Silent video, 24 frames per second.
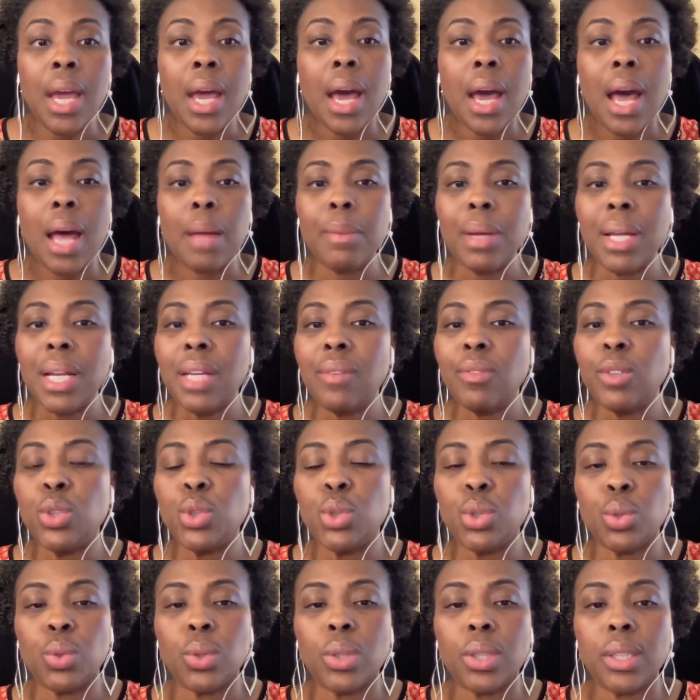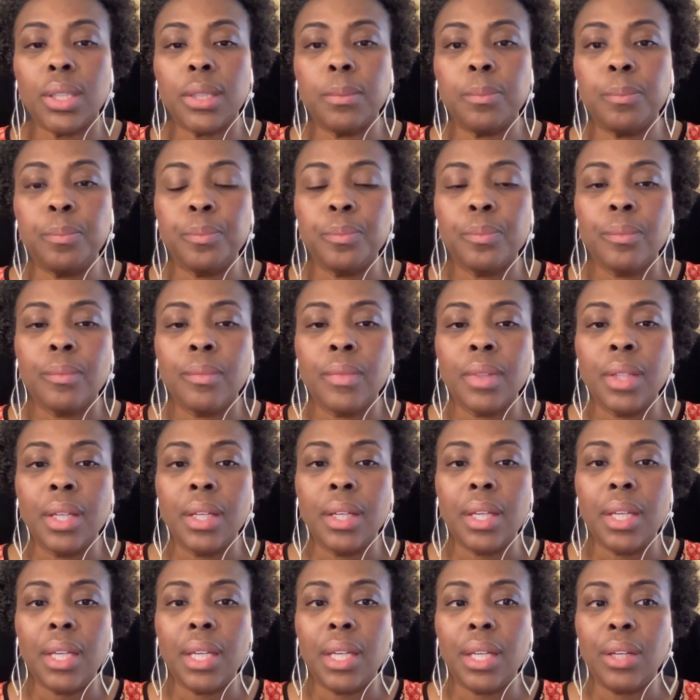I'm not even sure
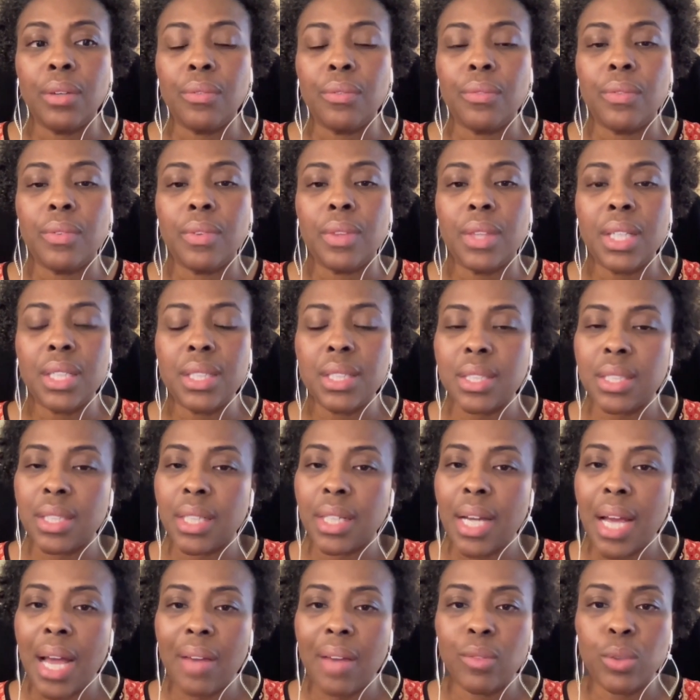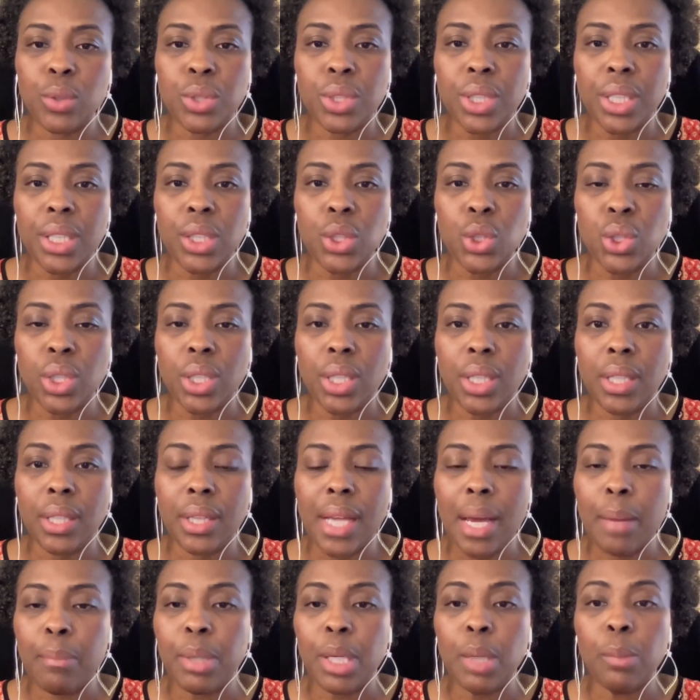if this is a conversation
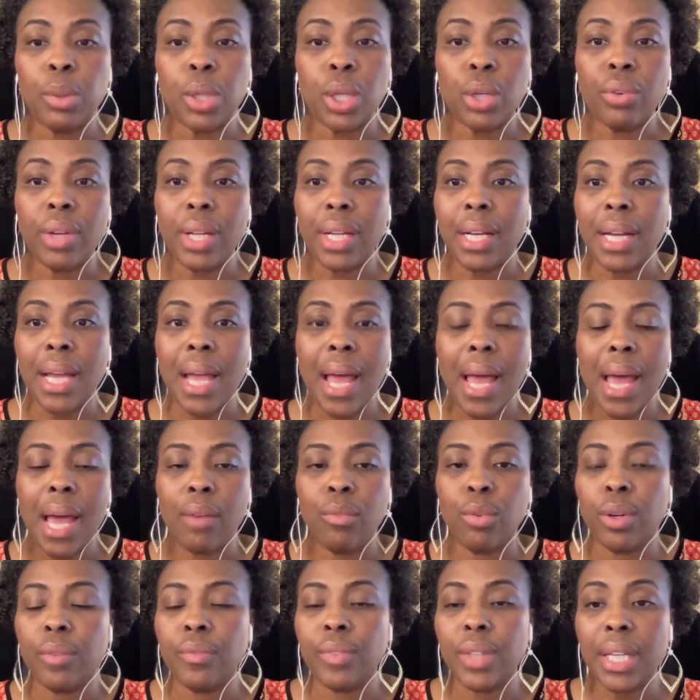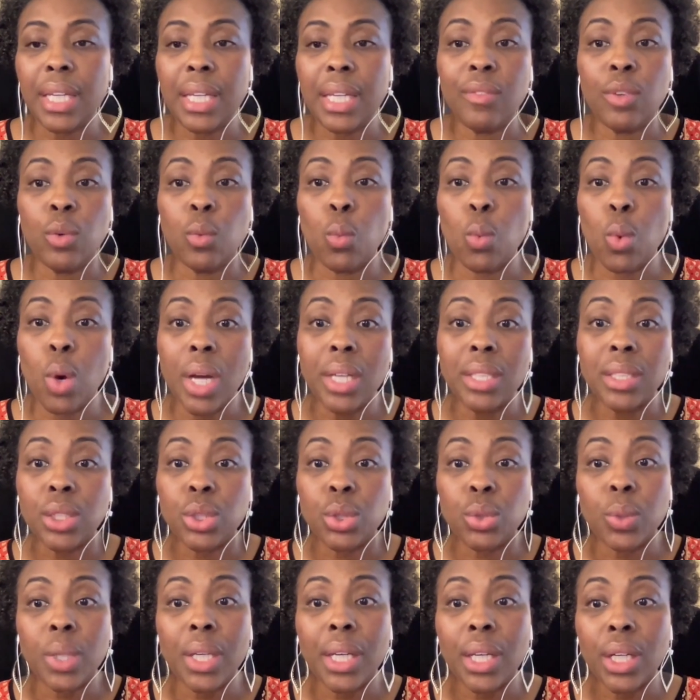that people are ready to have or if they even want
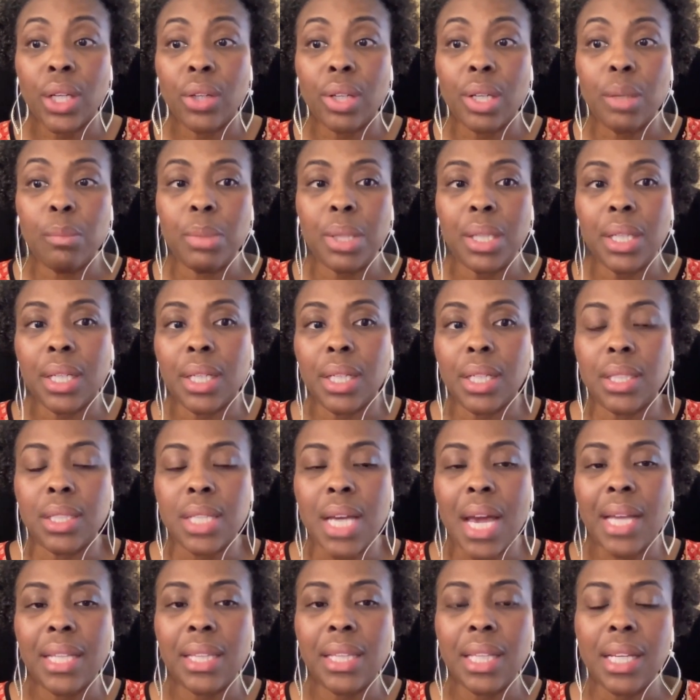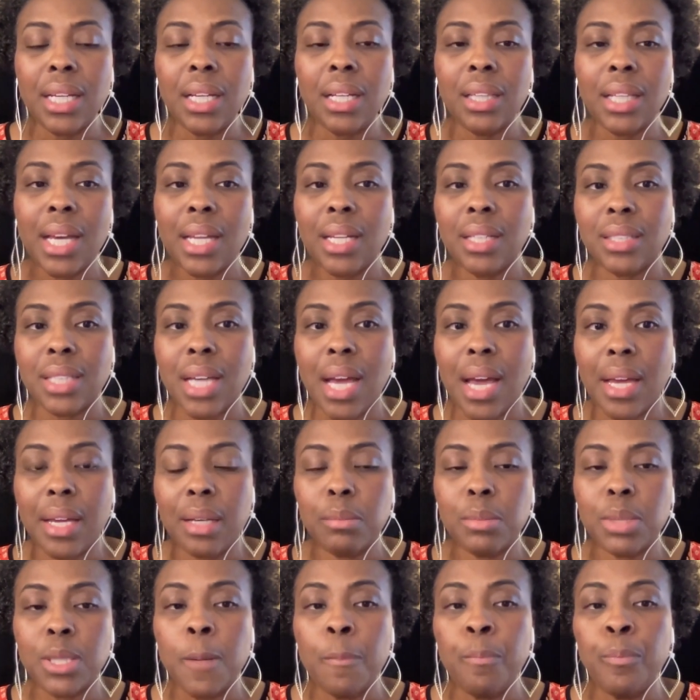to hear it, because I think a lot of
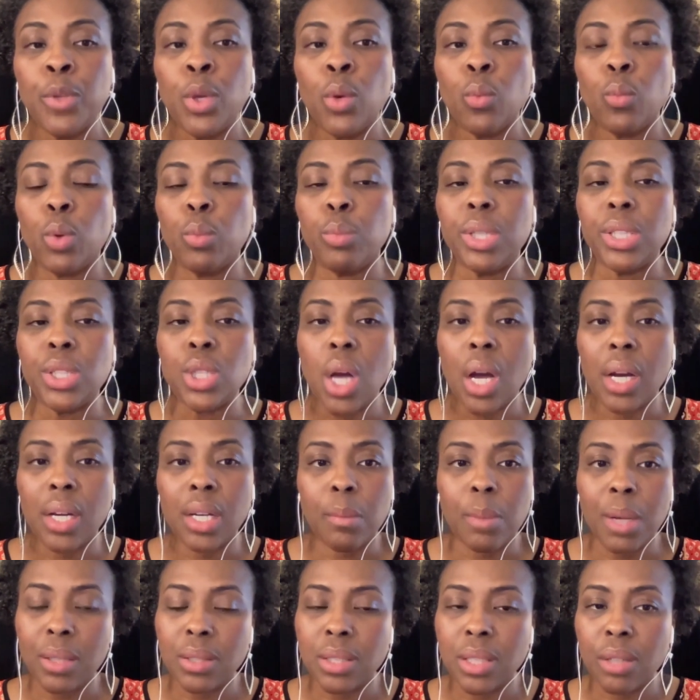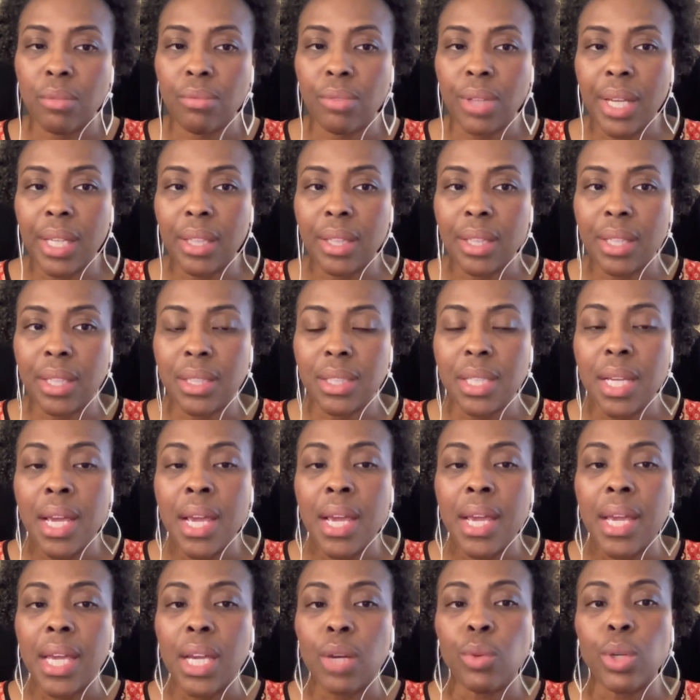times when we talk about stuff like this,
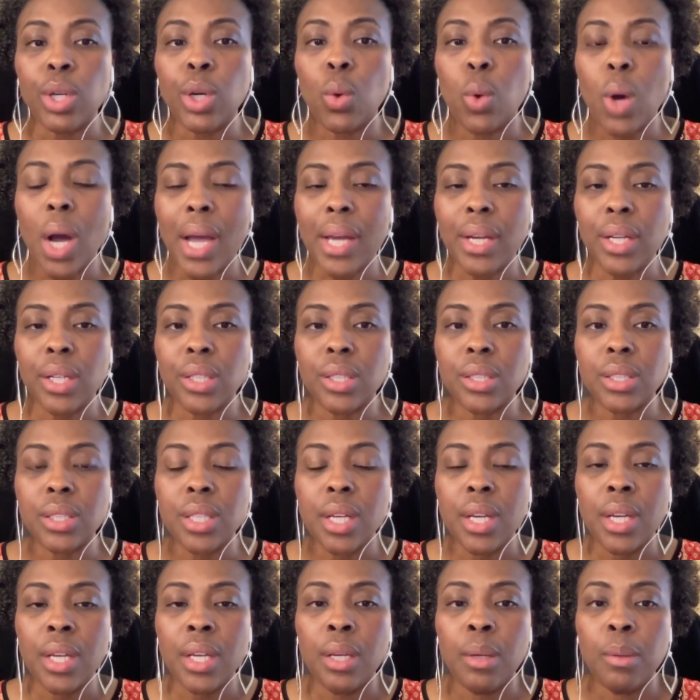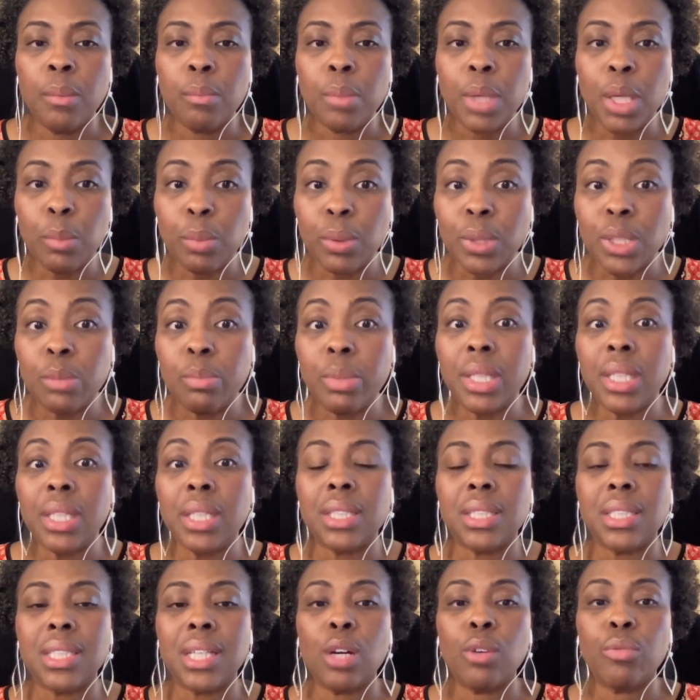it requires people to be
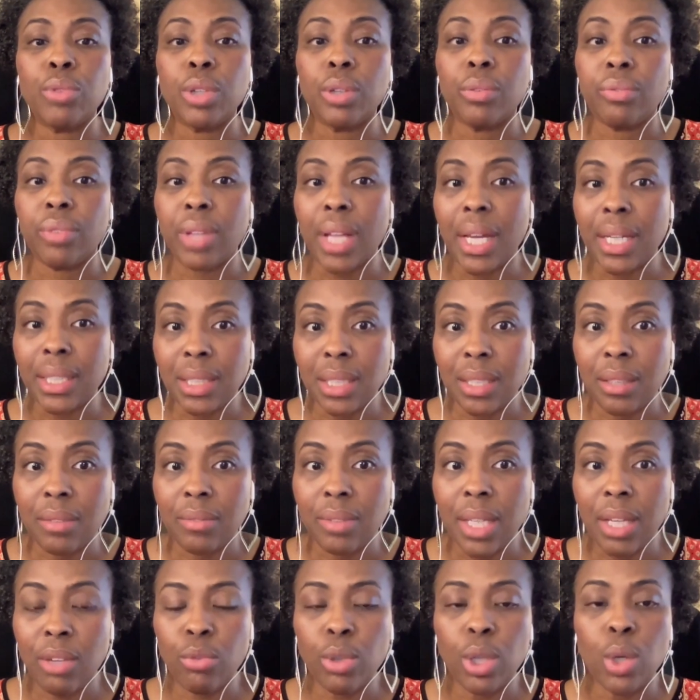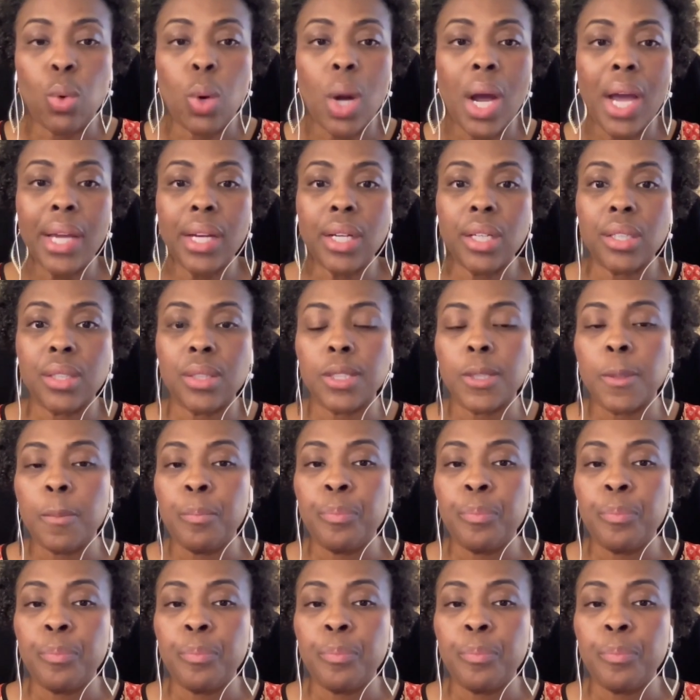self-reflective. It requires